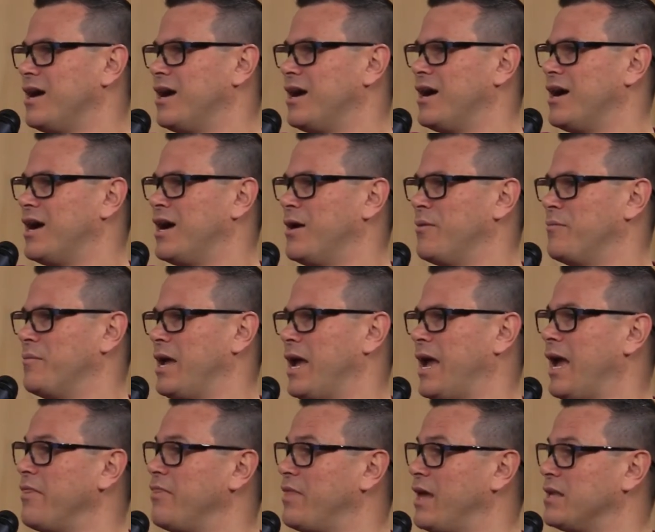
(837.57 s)
and
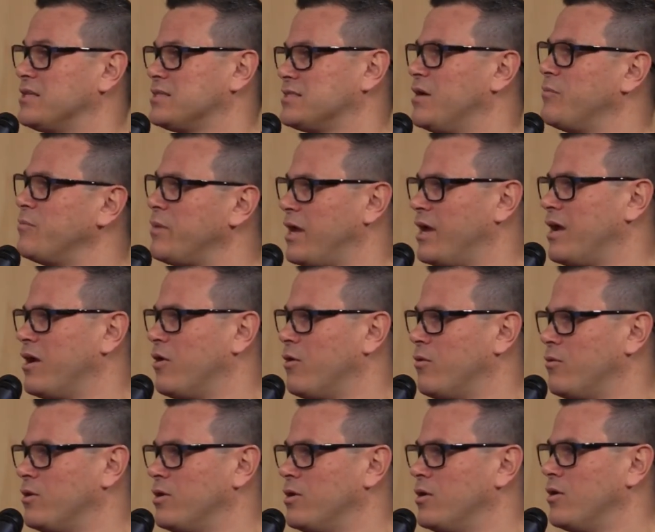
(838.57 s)
that
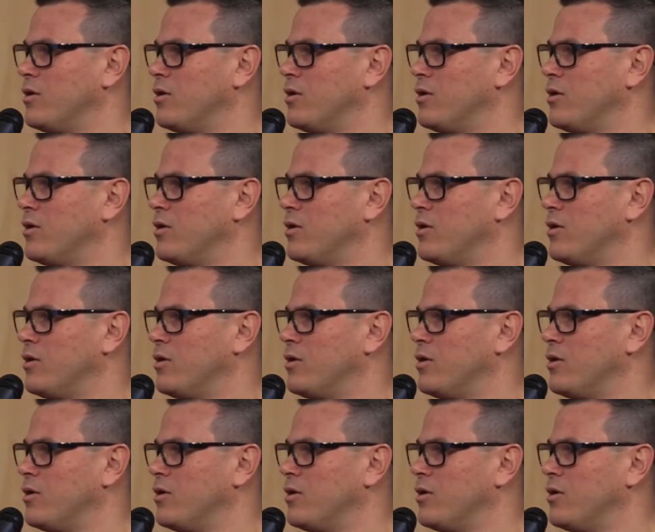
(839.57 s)
somehow